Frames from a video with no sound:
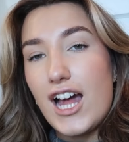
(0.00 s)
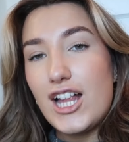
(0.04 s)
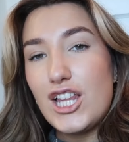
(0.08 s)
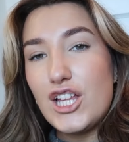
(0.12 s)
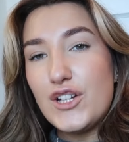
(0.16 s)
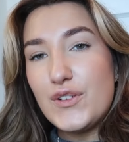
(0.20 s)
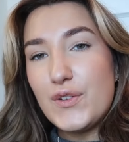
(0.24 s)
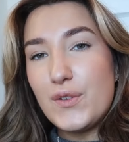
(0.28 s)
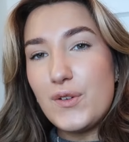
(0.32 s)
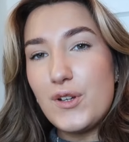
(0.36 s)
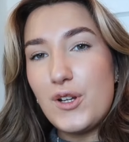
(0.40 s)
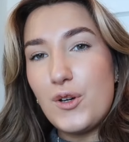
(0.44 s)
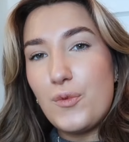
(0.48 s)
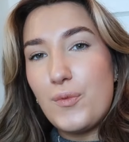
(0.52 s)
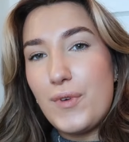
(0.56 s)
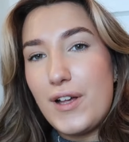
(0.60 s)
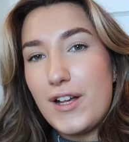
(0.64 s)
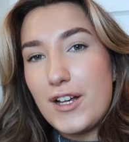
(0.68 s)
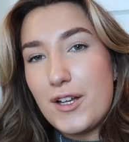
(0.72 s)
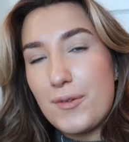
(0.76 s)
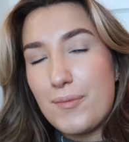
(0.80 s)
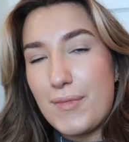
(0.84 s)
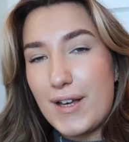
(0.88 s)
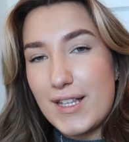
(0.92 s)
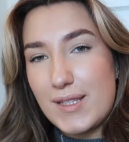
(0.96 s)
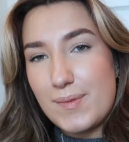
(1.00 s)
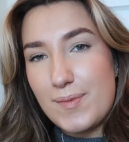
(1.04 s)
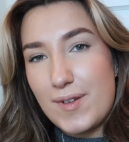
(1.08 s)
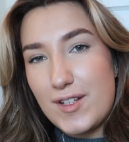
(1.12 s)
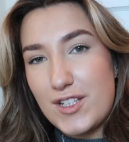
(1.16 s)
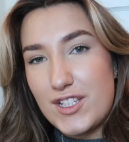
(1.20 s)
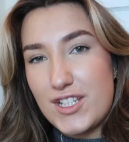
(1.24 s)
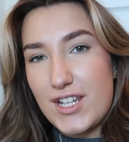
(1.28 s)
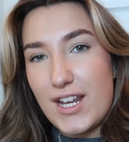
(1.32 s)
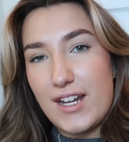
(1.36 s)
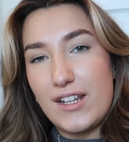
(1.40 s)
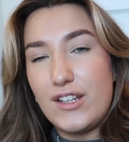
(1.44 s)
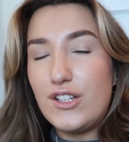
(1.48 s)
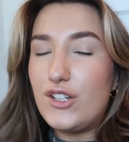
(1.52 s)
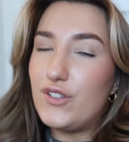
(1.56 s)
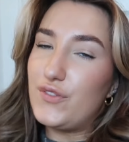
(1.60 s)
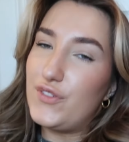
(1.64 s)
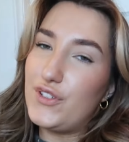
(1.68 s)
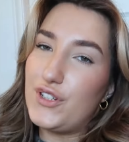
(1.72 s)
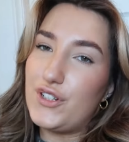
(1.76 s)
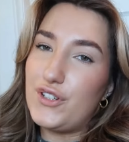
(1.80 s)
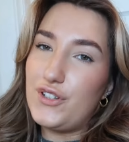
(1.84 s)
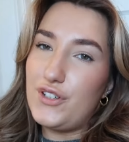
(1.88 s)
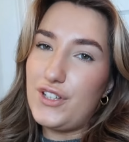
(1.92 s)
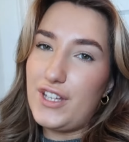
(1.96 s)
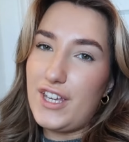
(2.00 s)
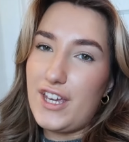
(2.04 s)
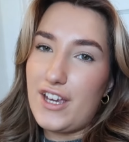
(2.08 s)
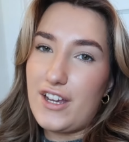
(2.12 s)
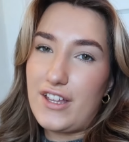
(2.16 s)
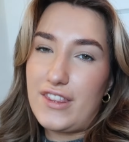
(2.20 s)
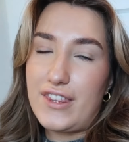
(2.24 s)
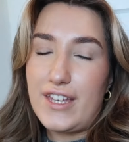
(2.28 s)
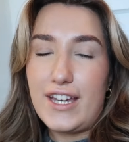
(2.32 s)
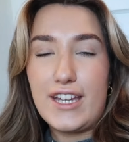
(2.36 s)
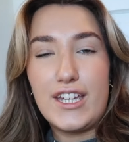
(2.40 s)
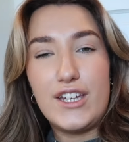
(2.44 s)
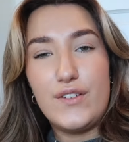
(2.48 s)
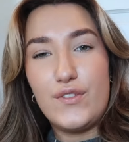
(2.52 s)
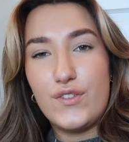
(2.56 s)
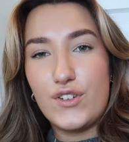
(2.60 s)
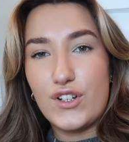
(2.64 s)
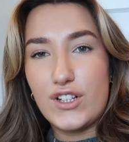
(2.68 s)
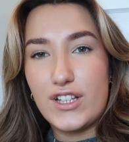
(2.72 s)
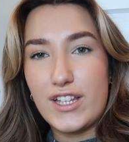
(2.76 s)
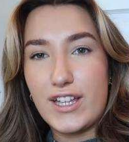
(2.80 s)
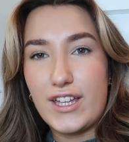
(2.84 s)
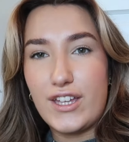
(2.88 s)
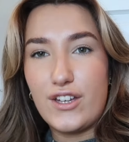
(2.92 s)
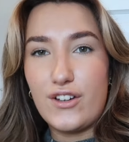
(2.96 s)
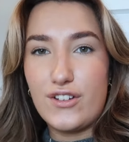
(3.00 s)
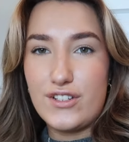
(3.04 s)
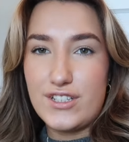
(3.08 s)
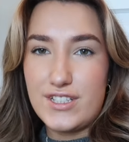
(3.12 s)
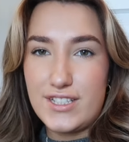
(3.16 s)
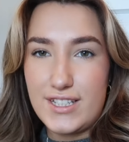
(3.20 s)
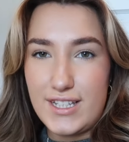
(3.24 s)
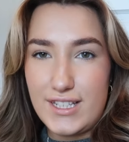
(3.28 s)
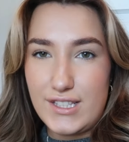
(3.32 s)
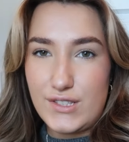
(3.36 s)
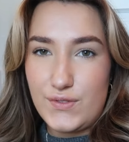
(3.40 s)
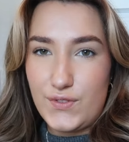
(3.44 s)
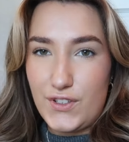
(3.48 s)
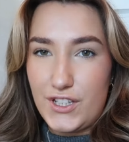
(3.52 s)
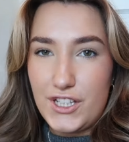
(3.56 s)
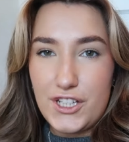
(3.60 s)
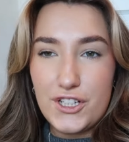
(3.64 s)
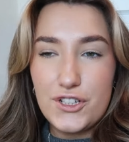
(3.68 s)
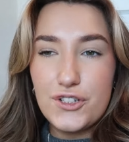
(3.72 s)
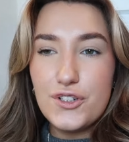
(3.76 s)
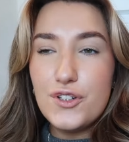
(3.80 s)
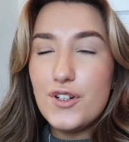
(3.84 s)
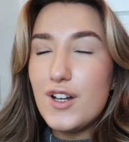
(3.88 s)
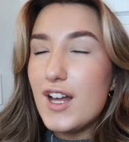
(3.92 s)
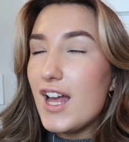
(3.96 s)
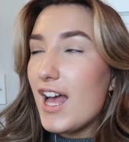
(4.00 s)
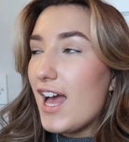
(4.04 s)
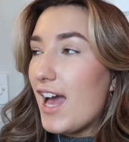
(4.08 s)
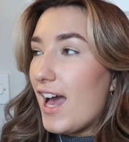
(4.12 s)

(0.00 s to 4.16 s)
Hello everyone and welcome back to my channel. If you're new here, thank you for clicking on today's video.